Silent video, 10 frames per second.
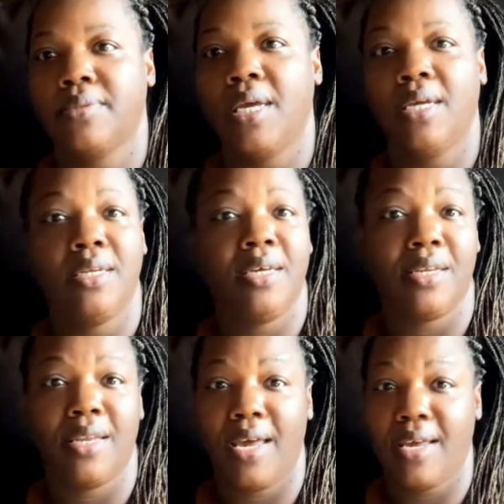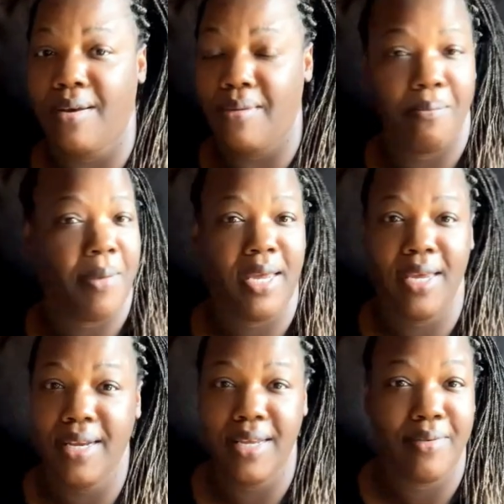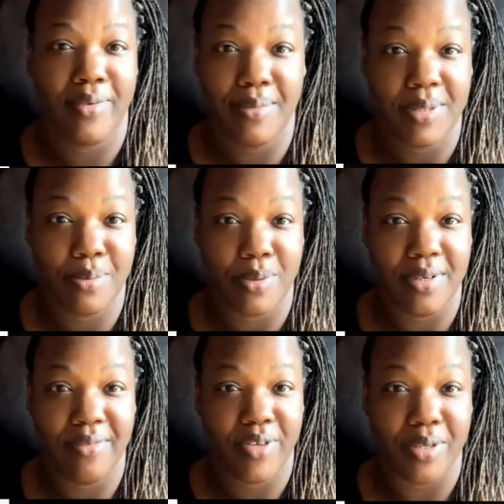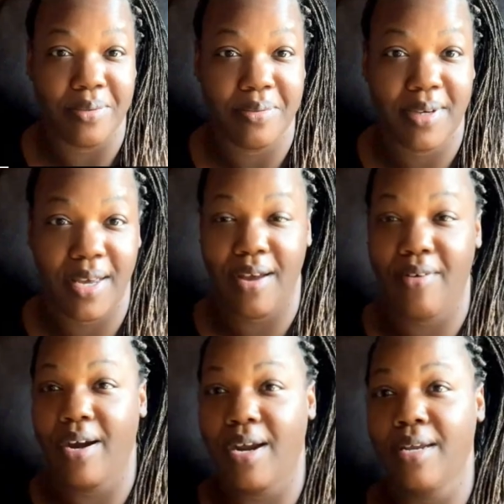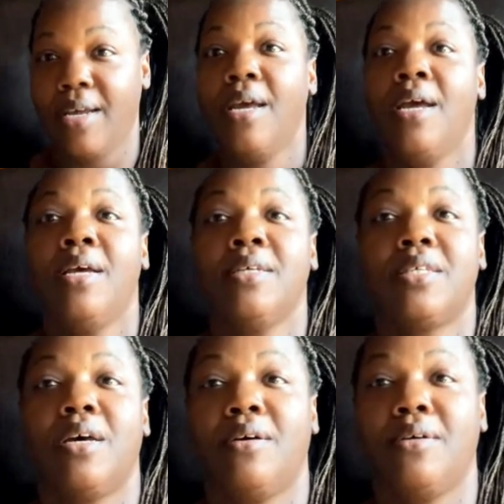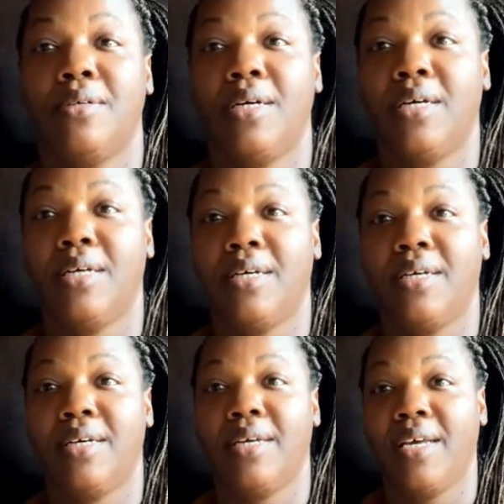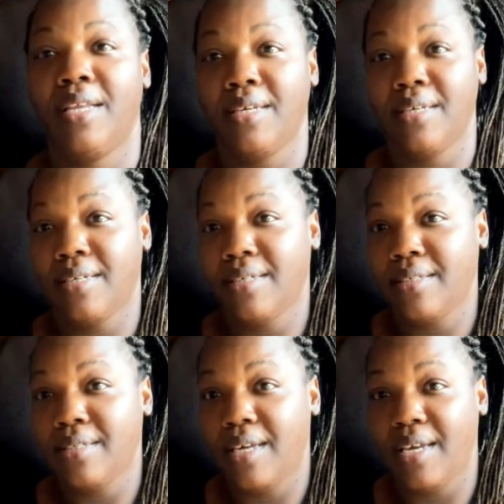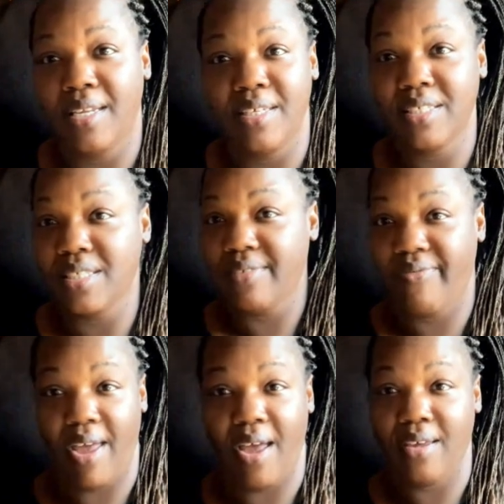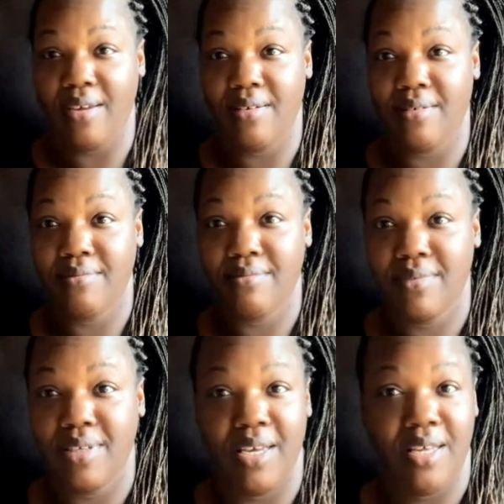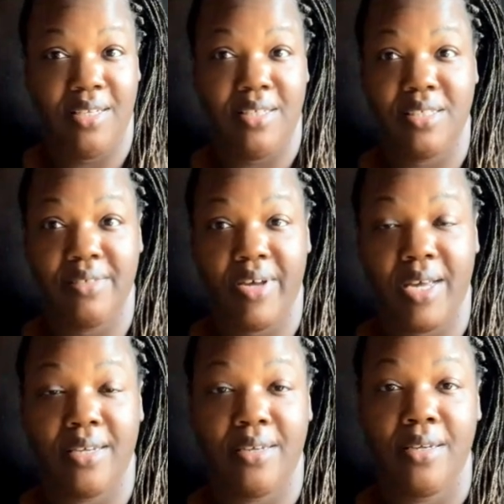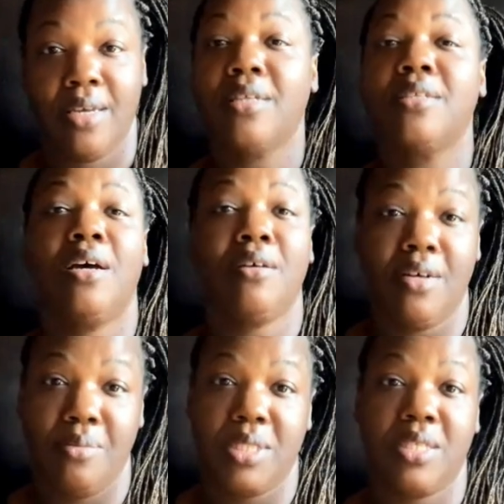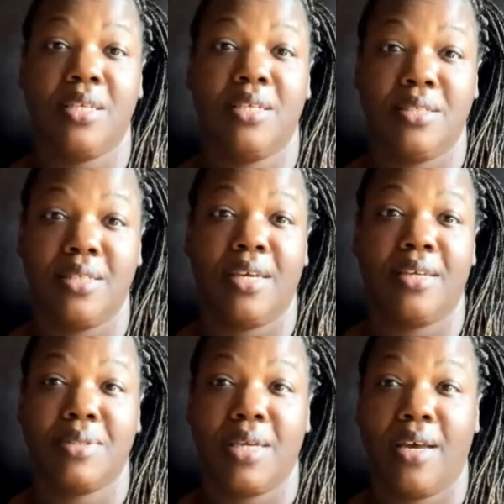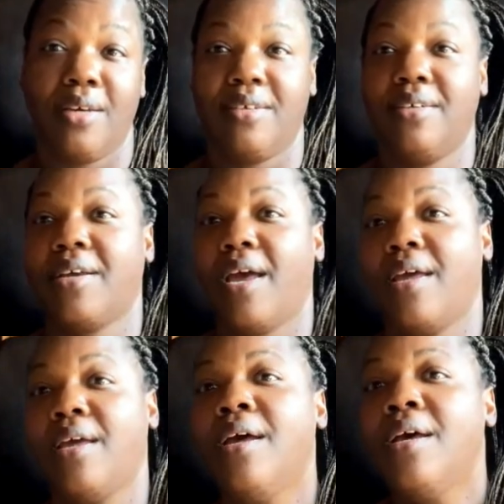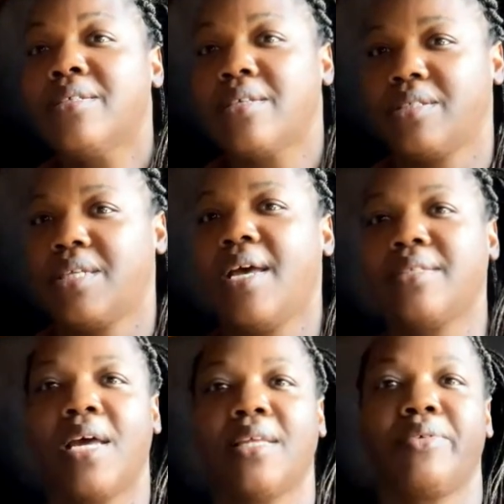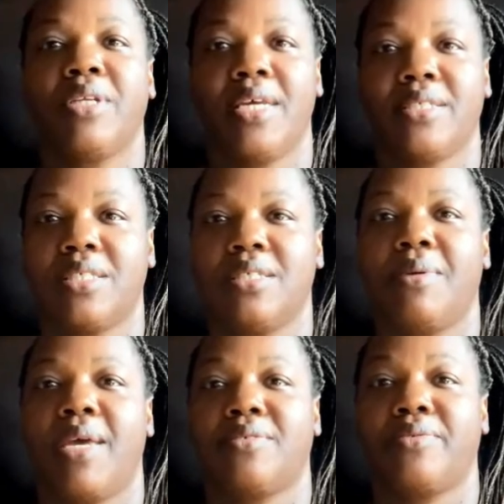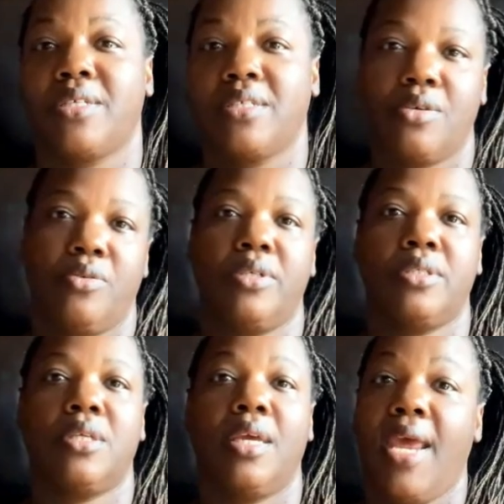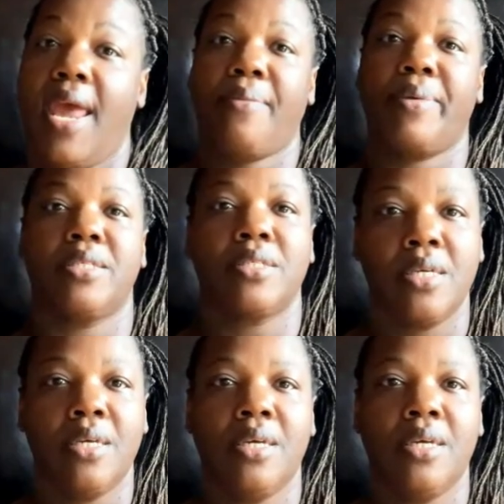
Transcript: Ain't nothing like a man and a woman's point of view. All right. So, Hellicious Fire. Hellicious Fire. Don't hold me to these names, y'all. Okay. So, sounds like the relationship has run its course. It happens.